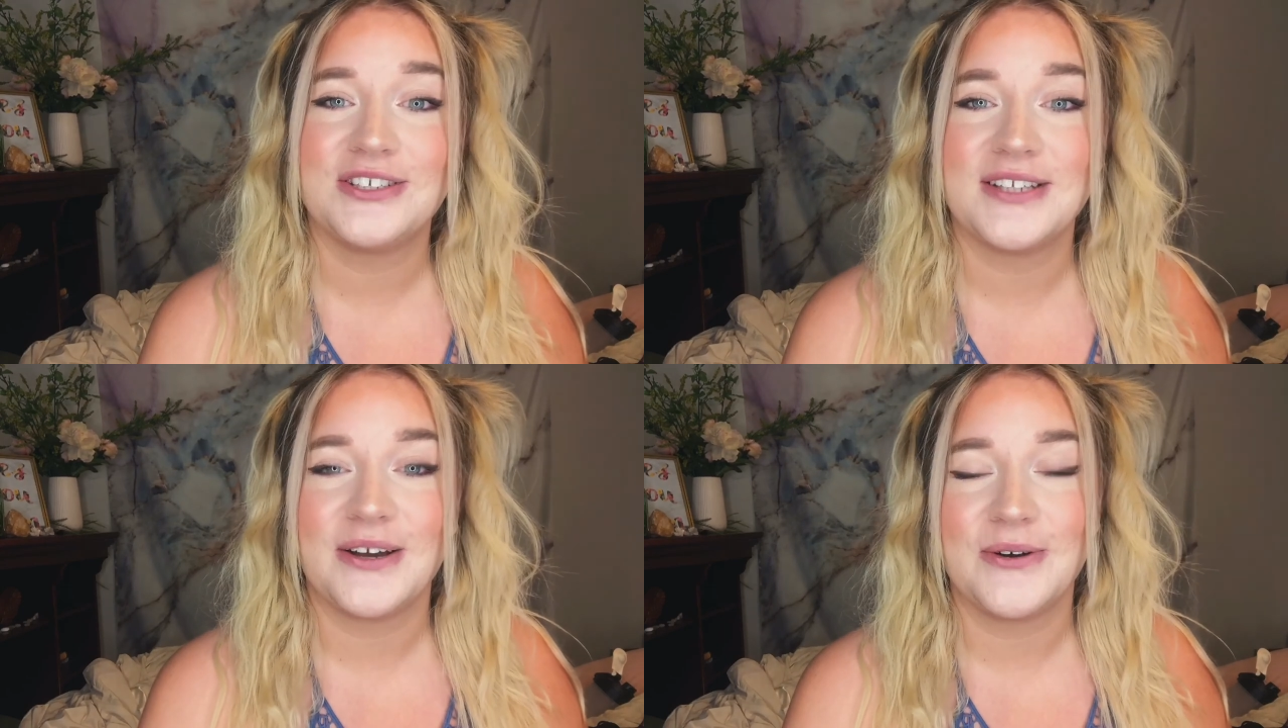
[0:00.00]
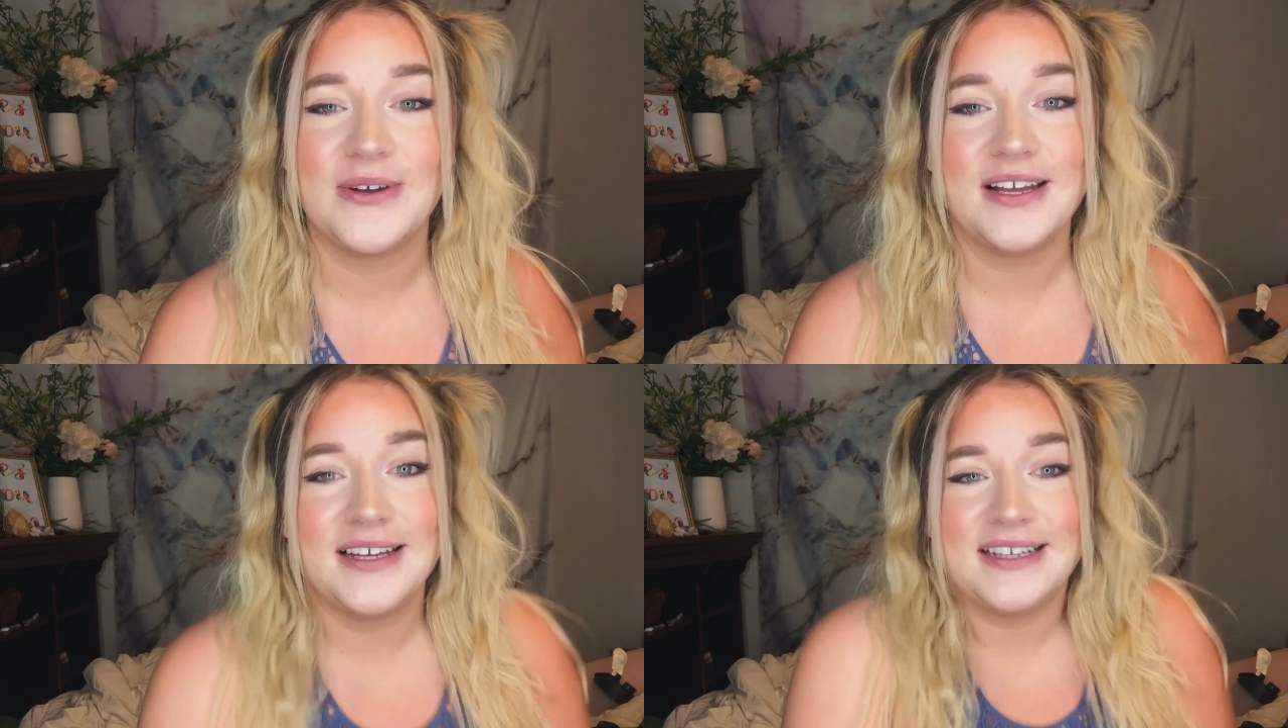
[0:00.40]
So
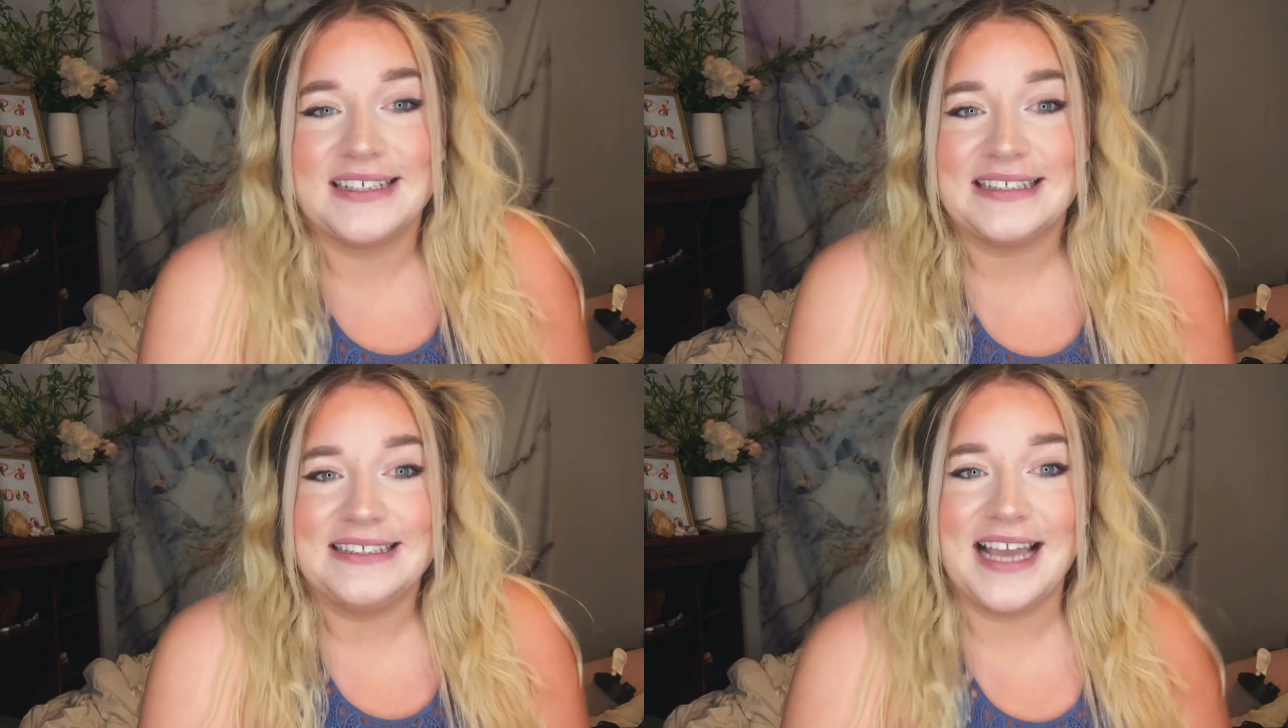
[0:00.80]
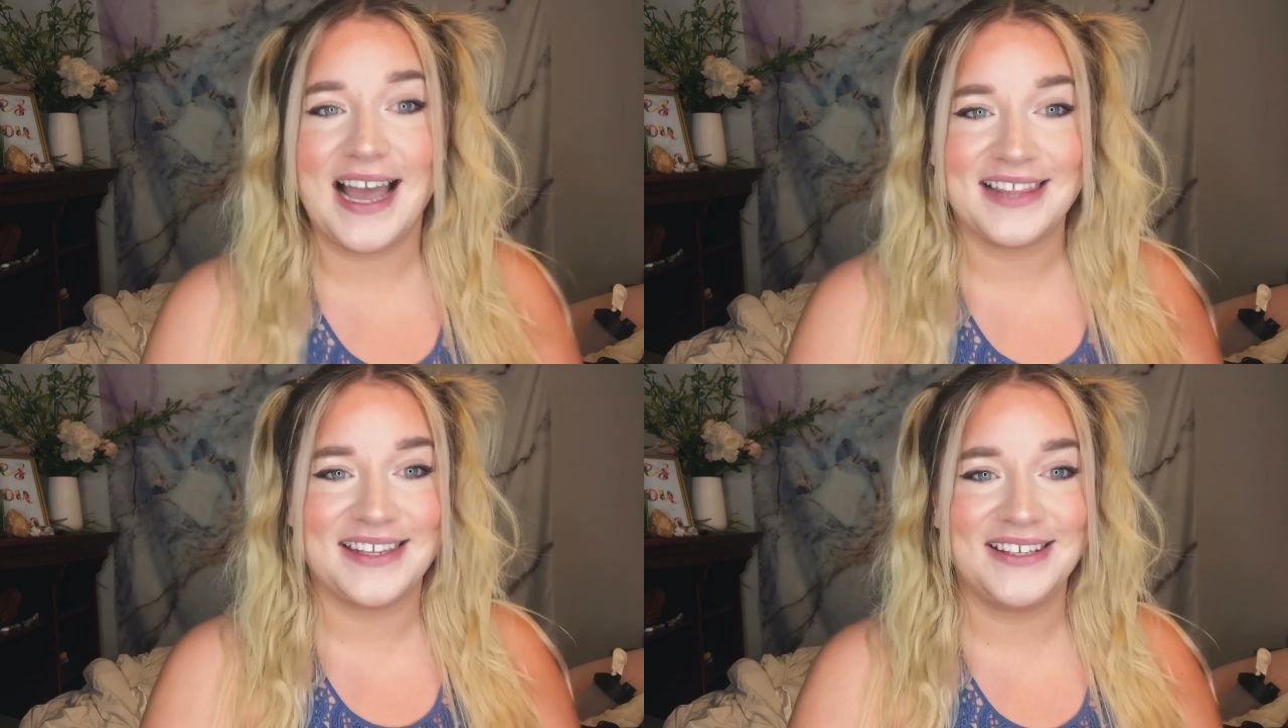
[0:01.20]

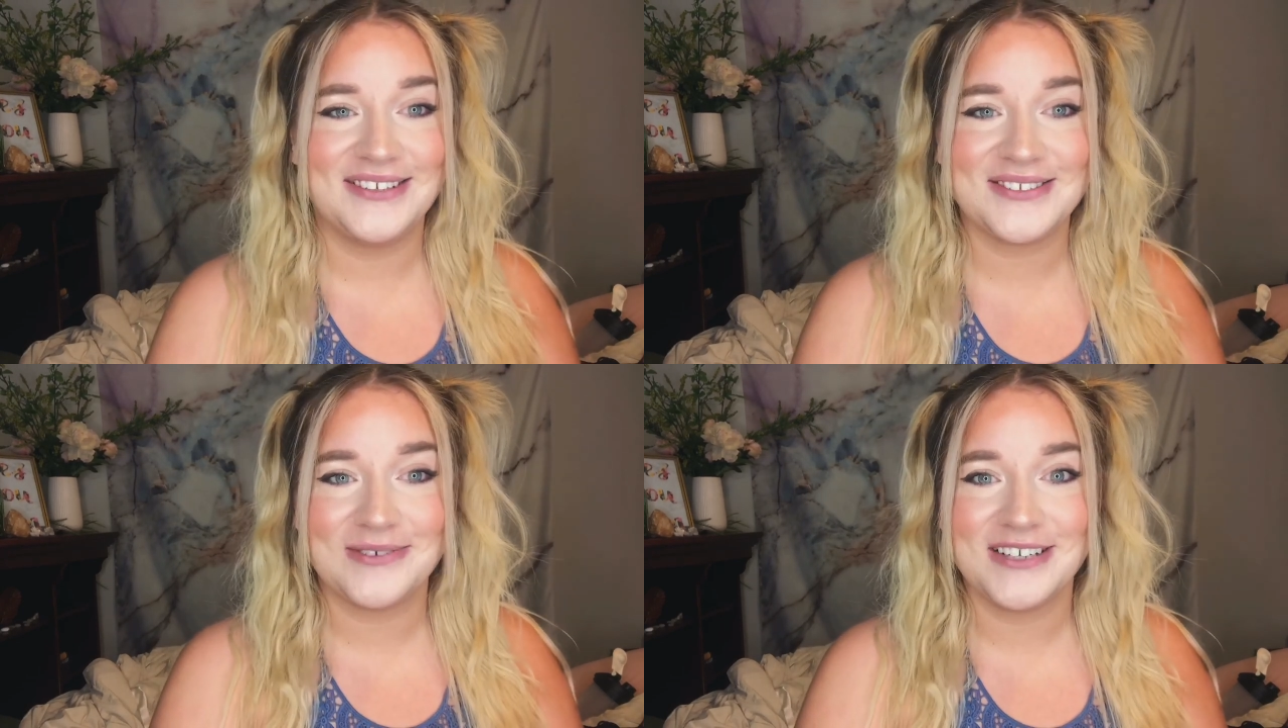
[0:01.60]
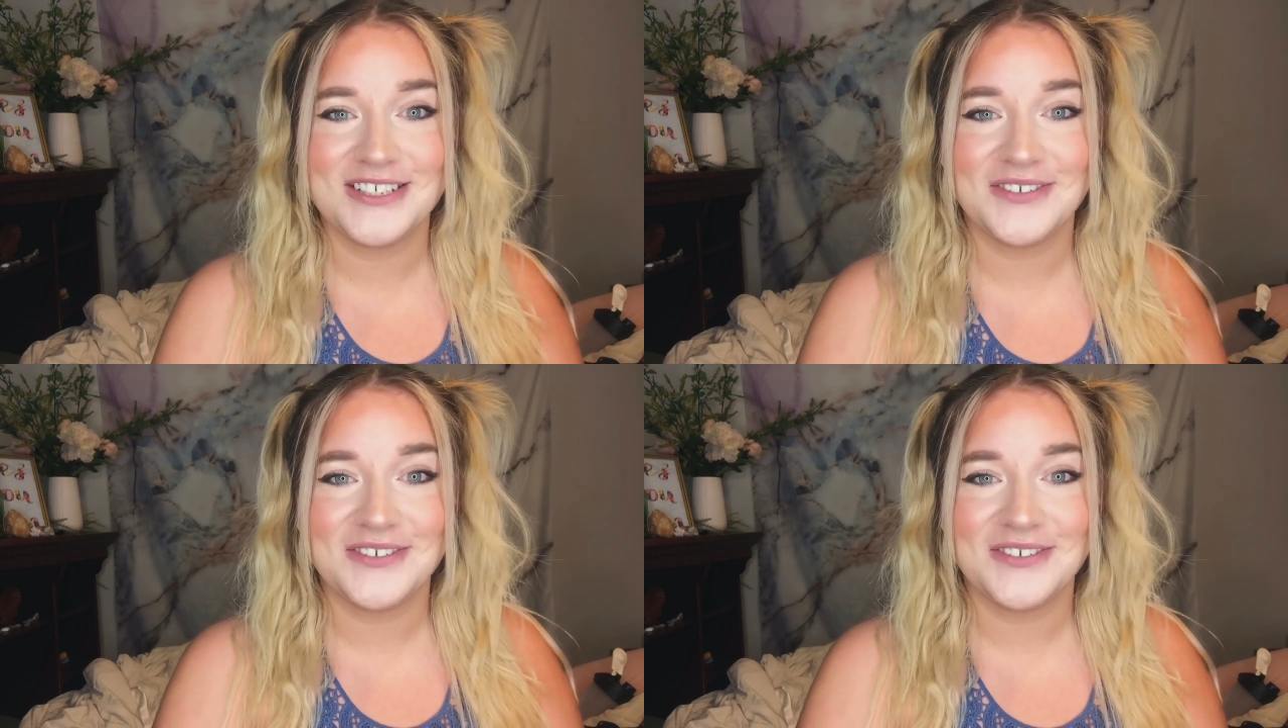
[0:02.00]
yeah, thank you so much